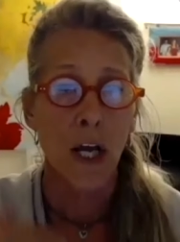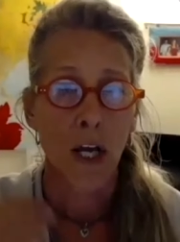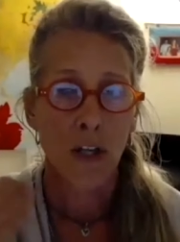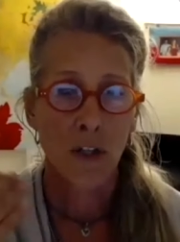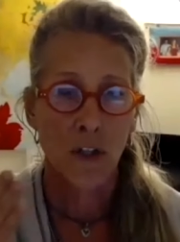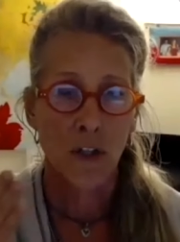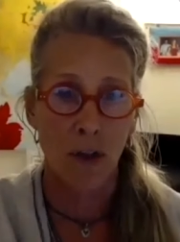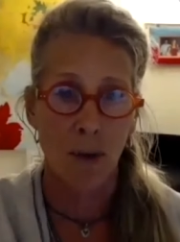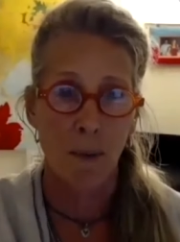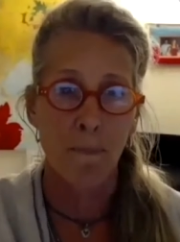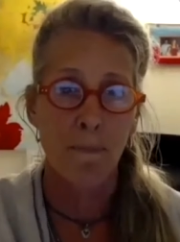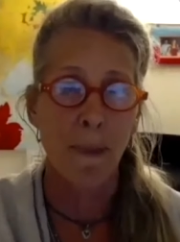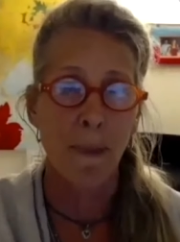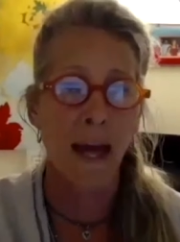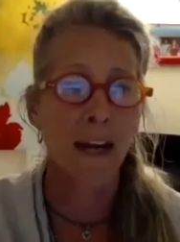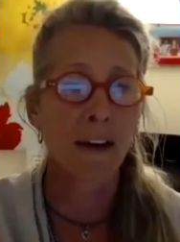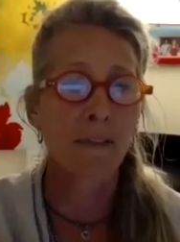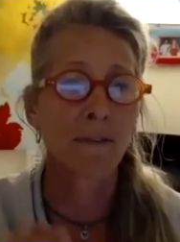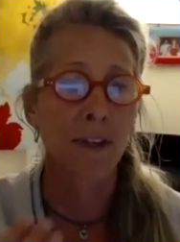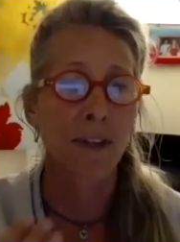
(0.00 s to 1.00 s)
So the
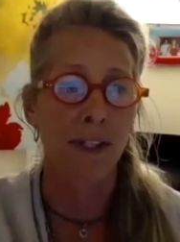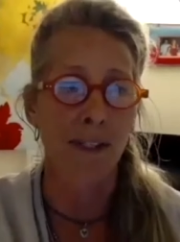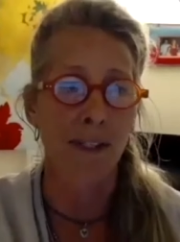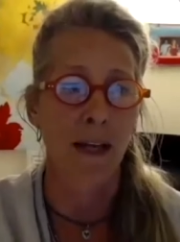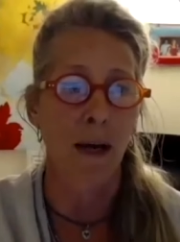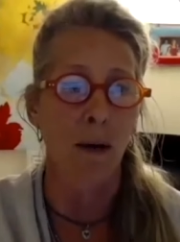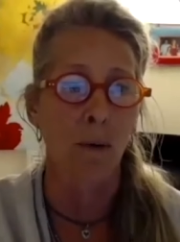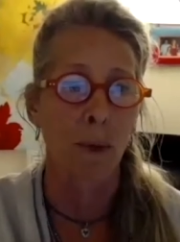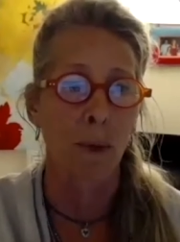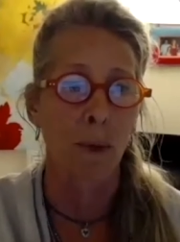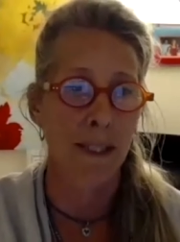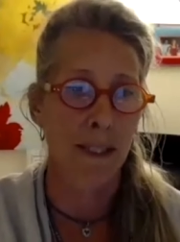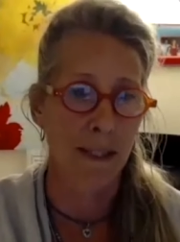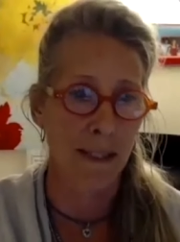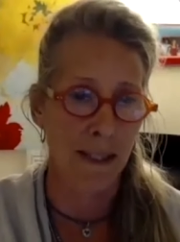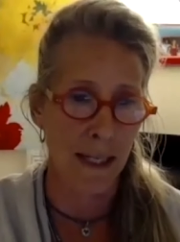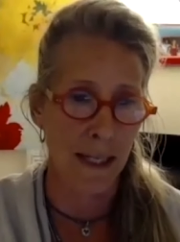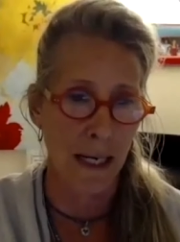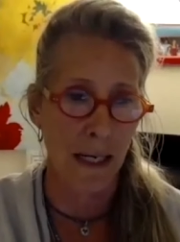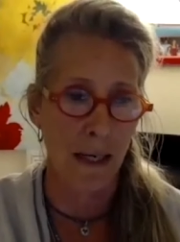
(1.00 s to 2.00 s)
benefits that we
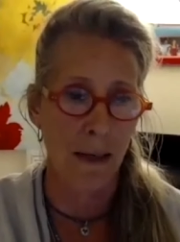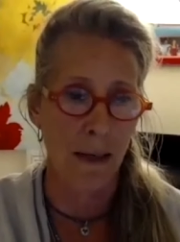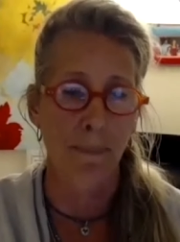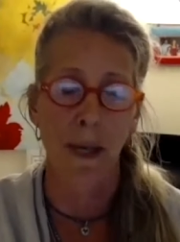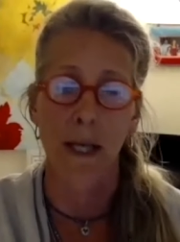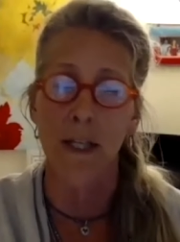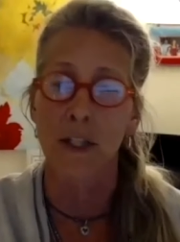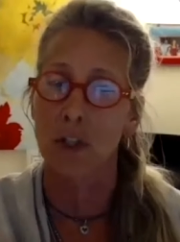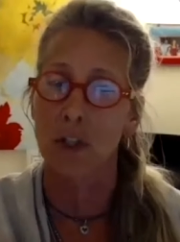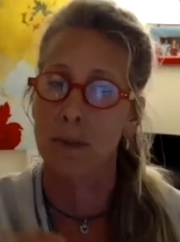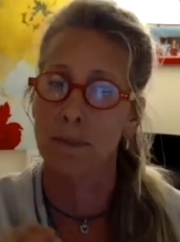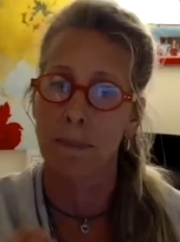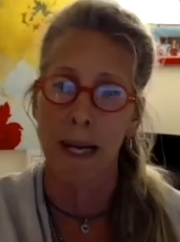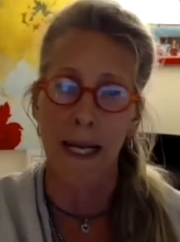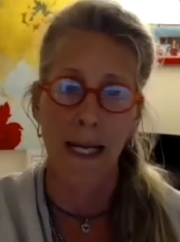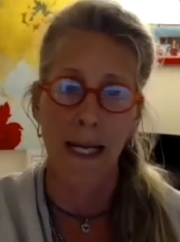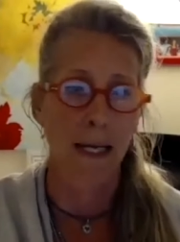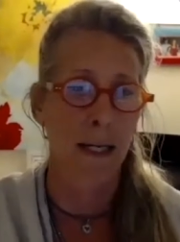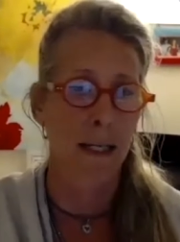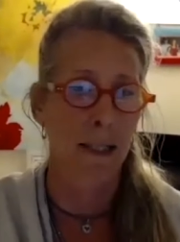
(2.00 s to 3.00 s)
see by just
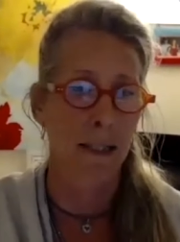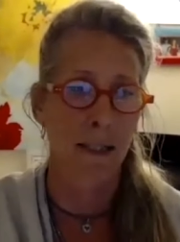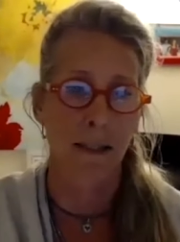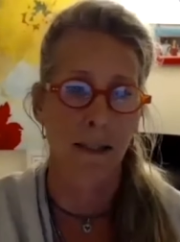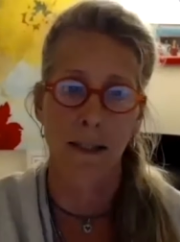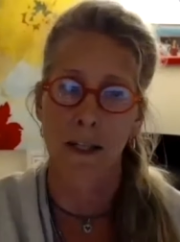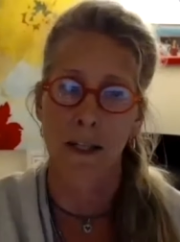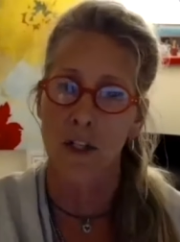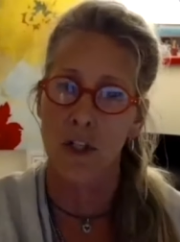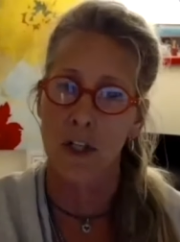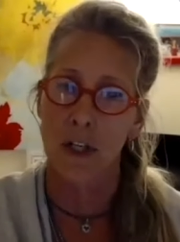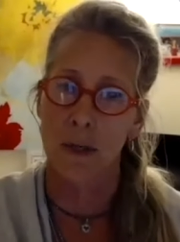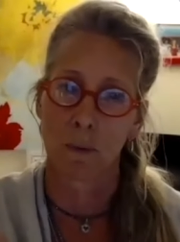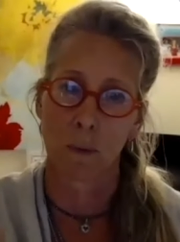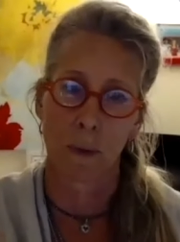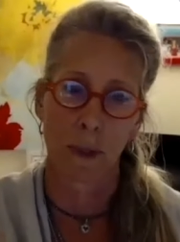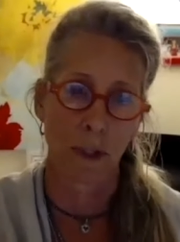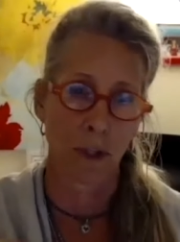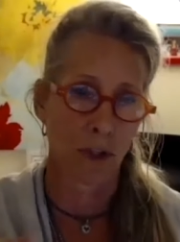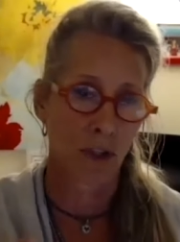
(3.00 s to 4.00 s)
making a decision
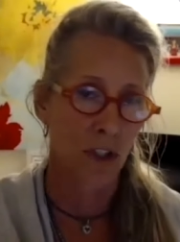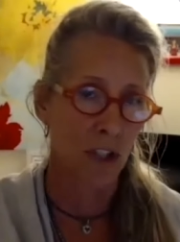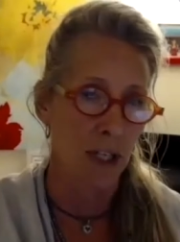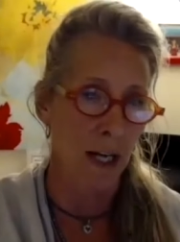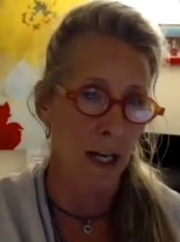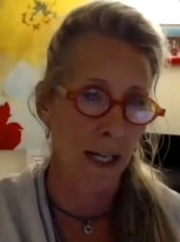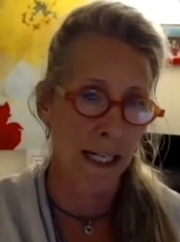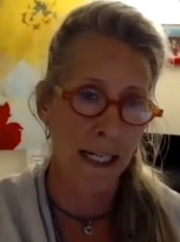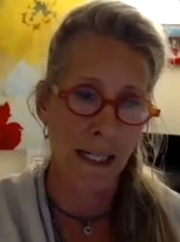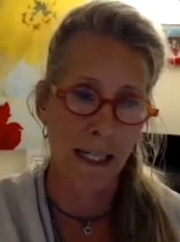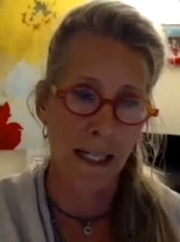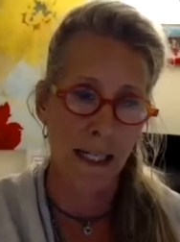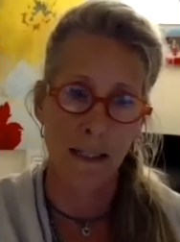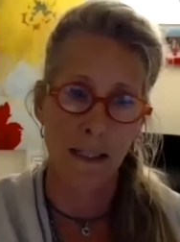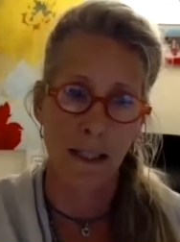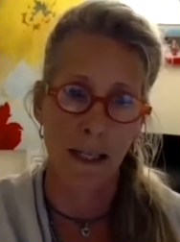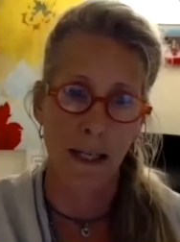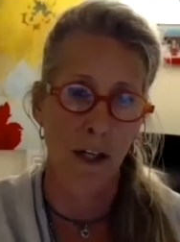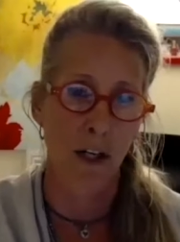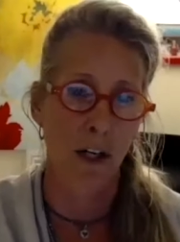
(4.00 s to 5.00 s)
when you're done eating
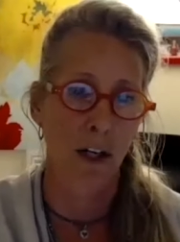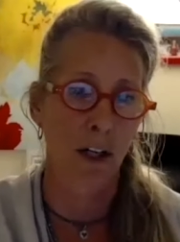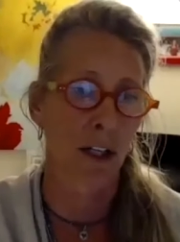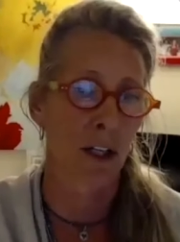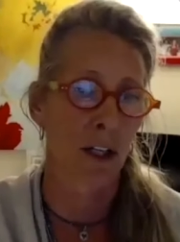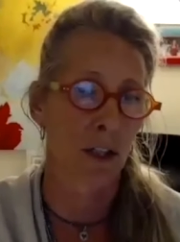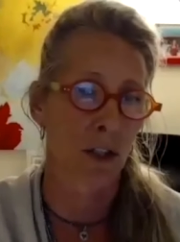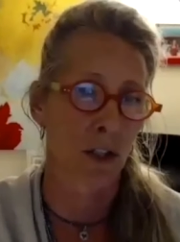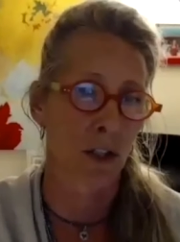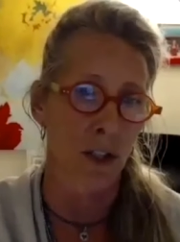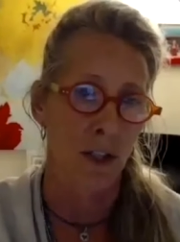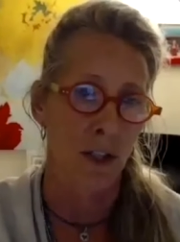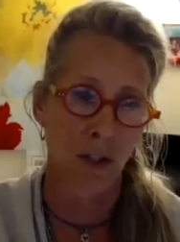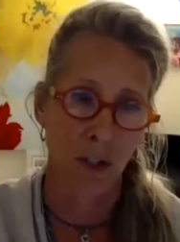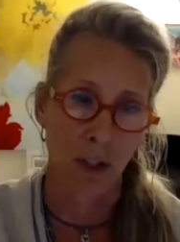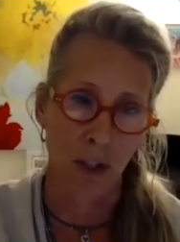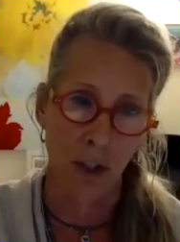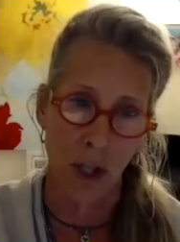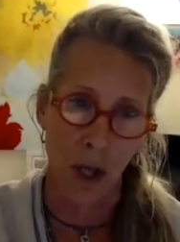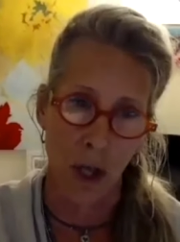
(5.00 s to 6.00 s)
dinner, kitchen is
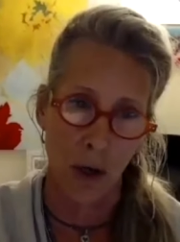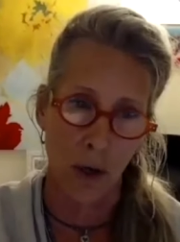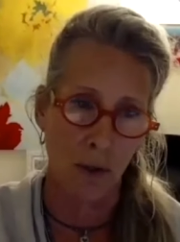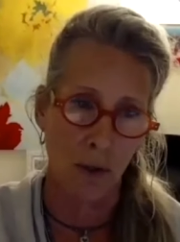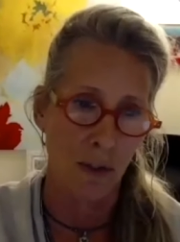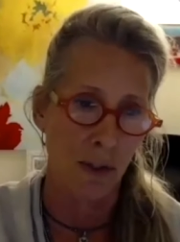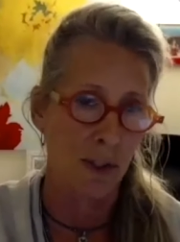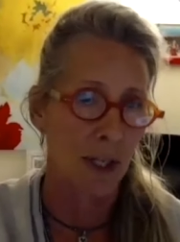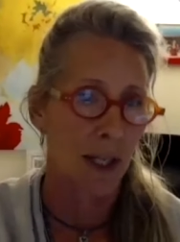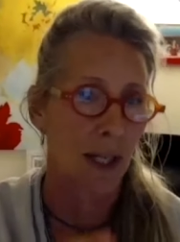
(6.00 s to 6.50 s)
closed,